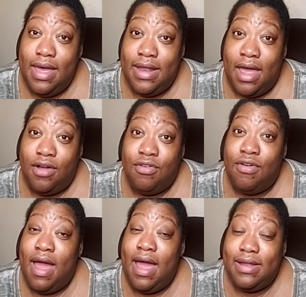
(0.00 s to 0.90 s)
and I
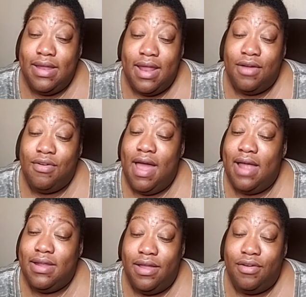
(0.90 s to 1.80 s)
cried and I
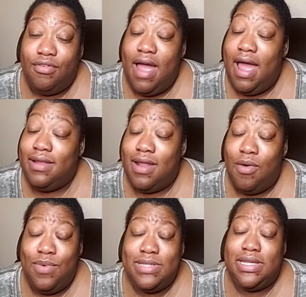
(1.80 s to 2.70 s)
cried and I cried, and
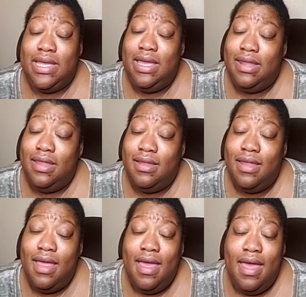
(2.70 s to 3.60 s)
I wasn't eating,
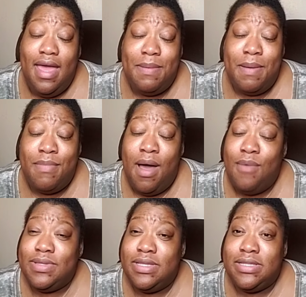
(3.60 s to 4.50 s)
and my
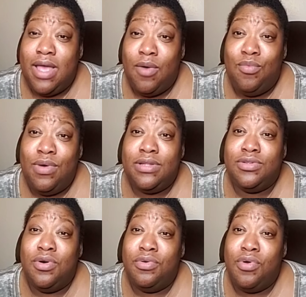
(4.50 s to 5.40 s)
mom was just like, what
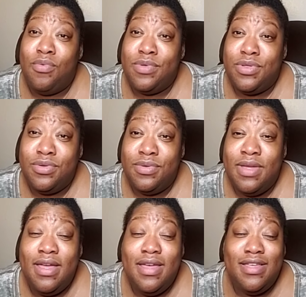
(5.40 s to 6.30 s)
is going on with you?
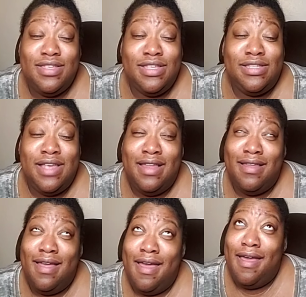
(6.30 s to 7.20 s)
She
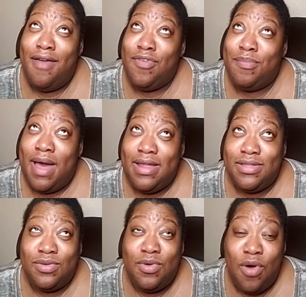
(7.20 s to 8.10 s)
sent
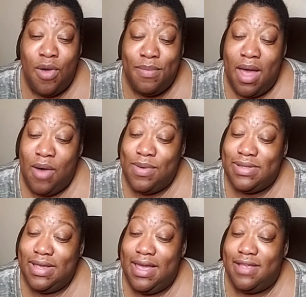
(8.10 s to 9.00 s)
everybody to call me. I
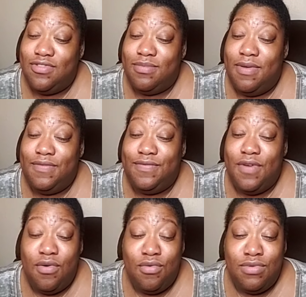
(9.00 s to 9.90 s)
wasn't answering my
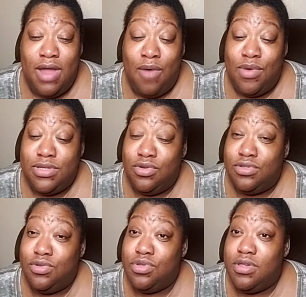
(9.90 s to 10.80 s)
phone. I wasn't
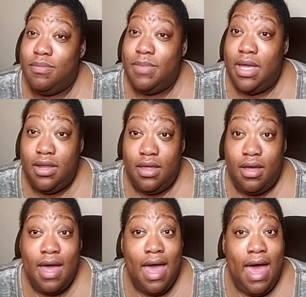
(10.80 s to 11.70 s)
on social
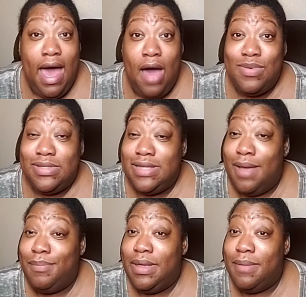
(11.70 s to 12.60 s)
media. I was
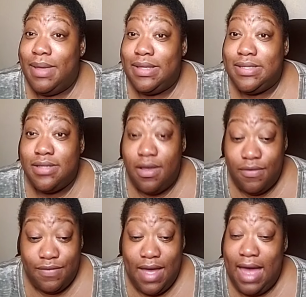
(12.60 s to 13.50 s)
not being
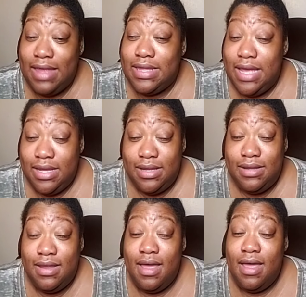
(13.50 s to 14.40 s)
myself. I
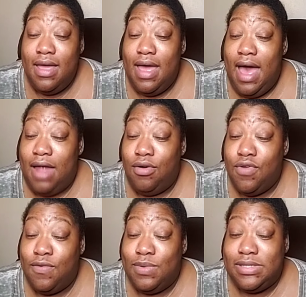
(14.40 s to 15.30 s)

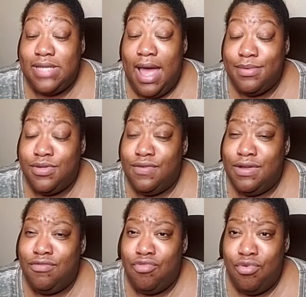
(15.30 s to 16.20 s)
don't know if it was time to
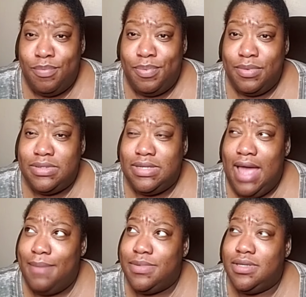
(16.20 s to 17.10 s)
regroup,
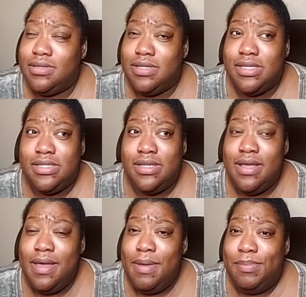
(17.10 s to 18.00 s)
time to just
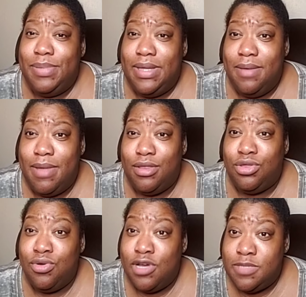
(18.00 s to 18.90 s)
be in my
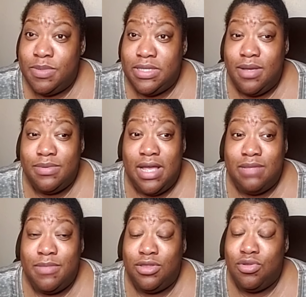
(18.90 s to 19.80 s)
thoughts, but
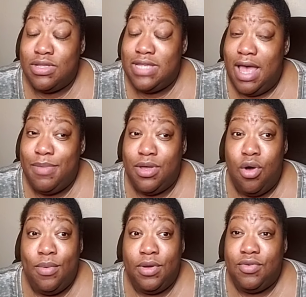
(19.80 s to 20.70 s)
sometimes my thoughts had me
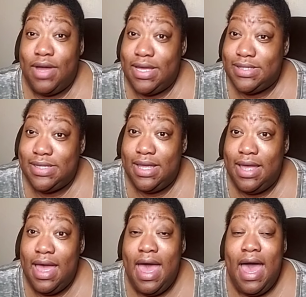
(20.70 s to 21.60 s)
going
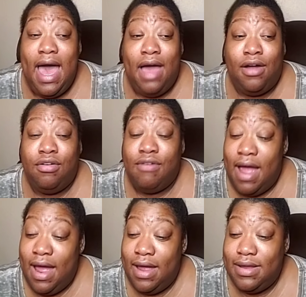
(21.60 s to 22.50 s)
crazy. I
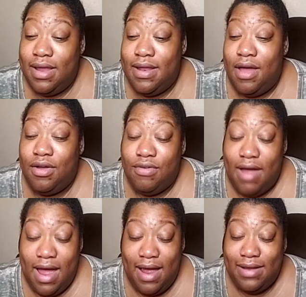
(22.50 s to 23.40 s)
cried and I
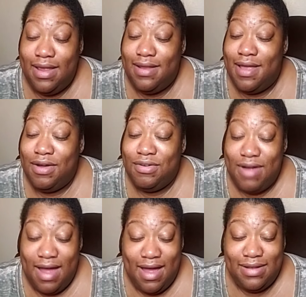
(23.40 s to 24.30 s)
cried and I
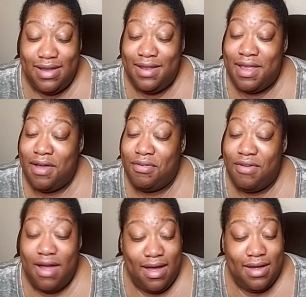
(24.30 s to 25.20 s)
cried and I
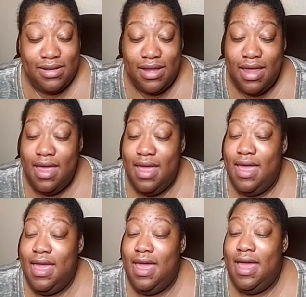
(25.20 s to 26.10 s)
cried.
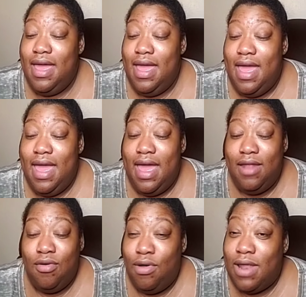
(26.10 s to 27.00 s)

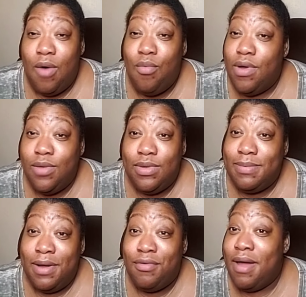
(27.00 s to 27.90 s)
And all I wanted
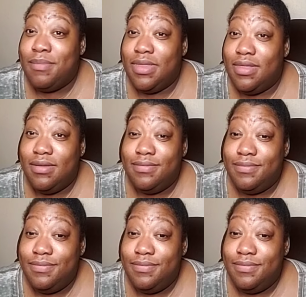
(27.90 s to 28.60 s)
was my grandmother,